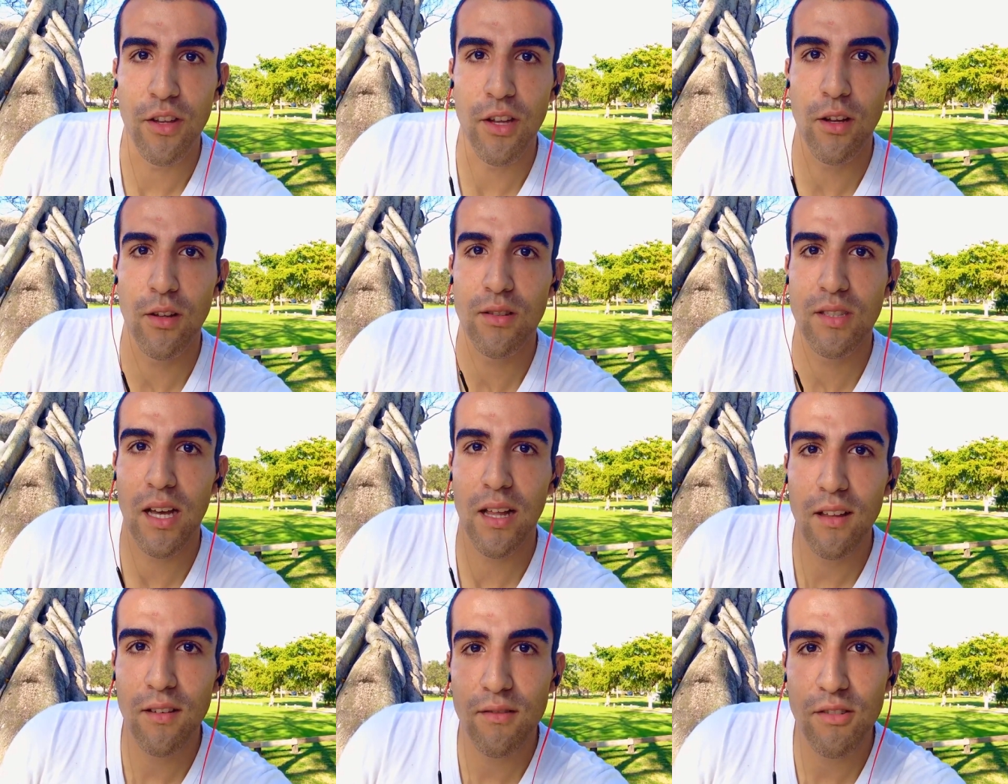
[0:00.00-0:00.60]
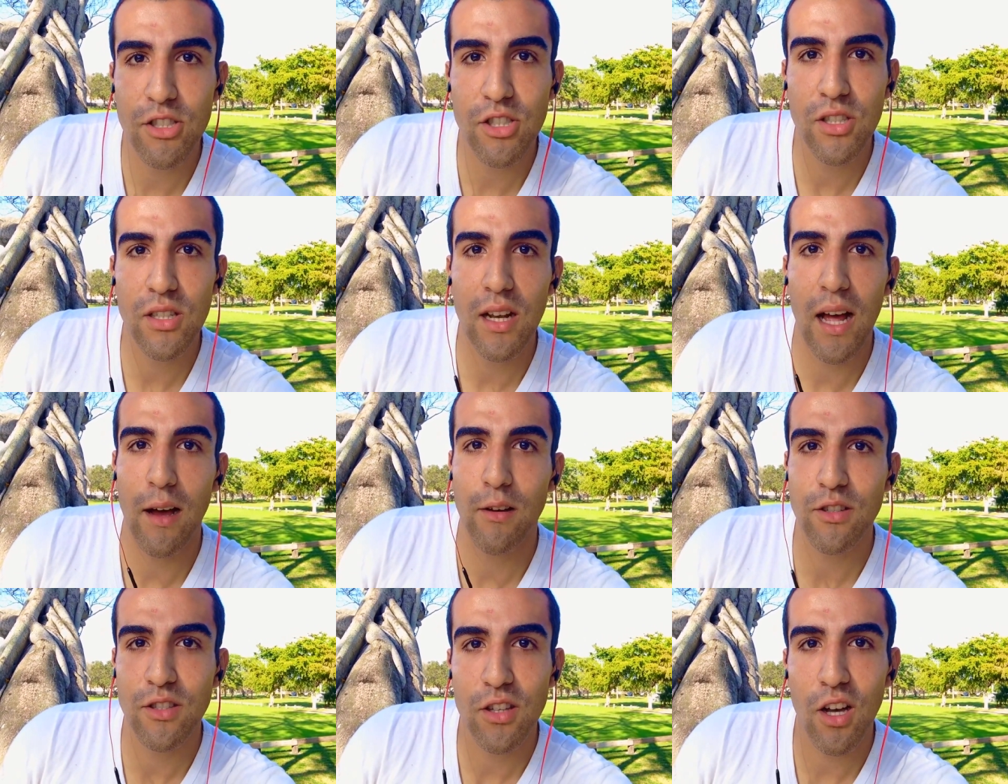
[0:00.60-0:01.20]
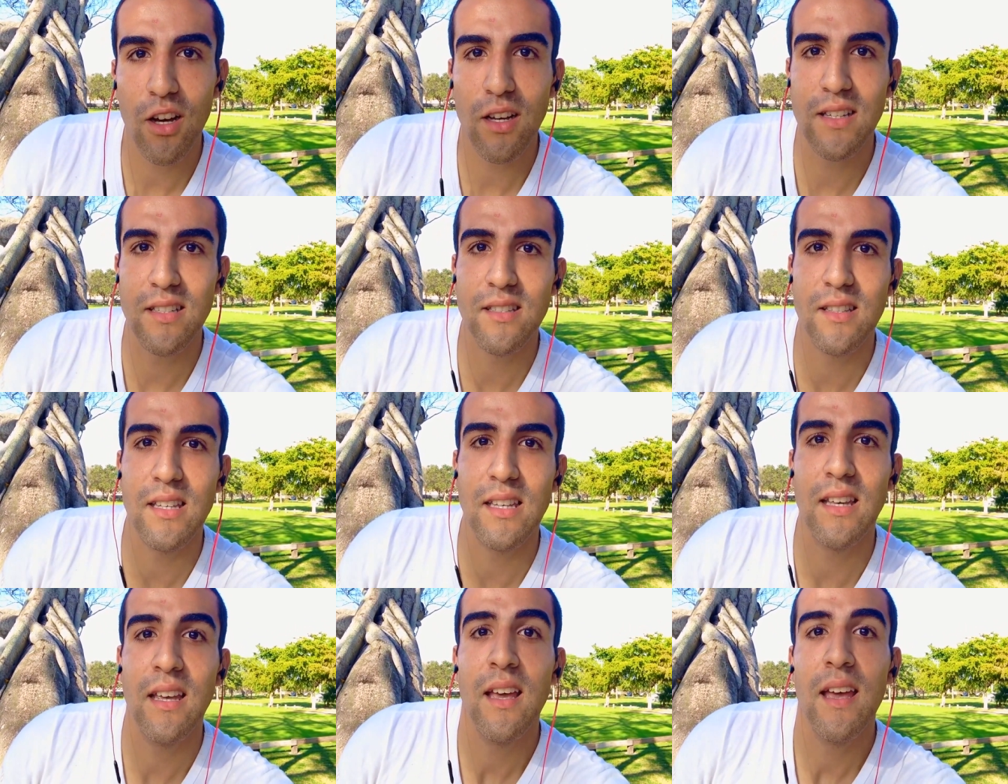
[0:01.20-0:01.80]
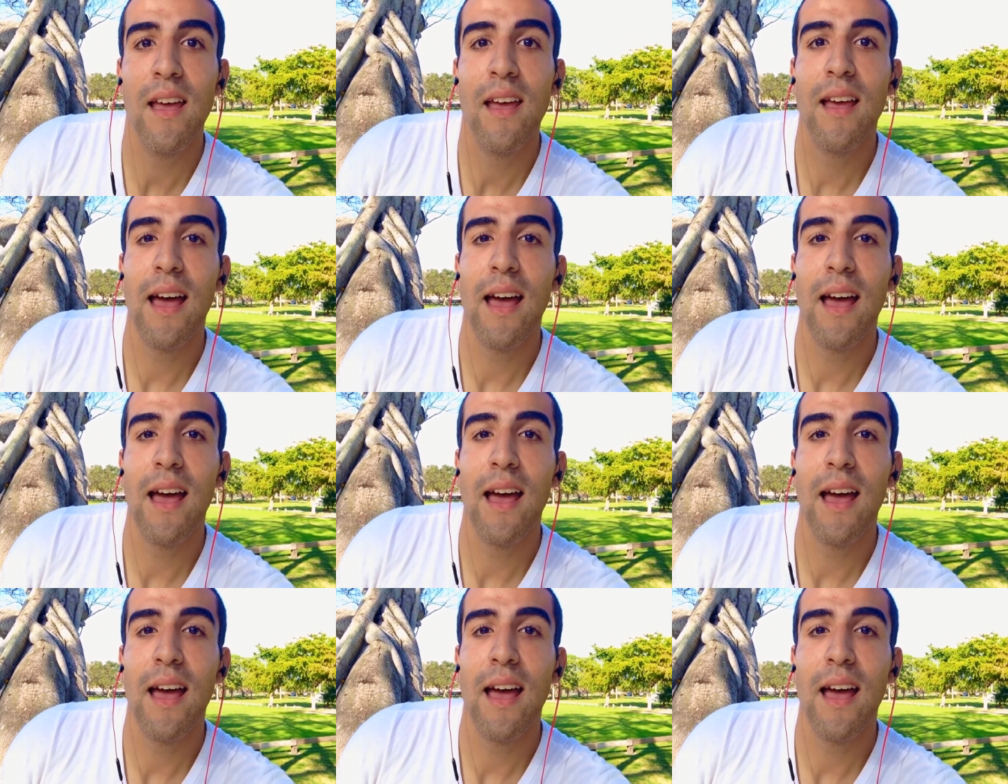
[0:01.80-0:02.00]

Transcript: You know, television I was taught is the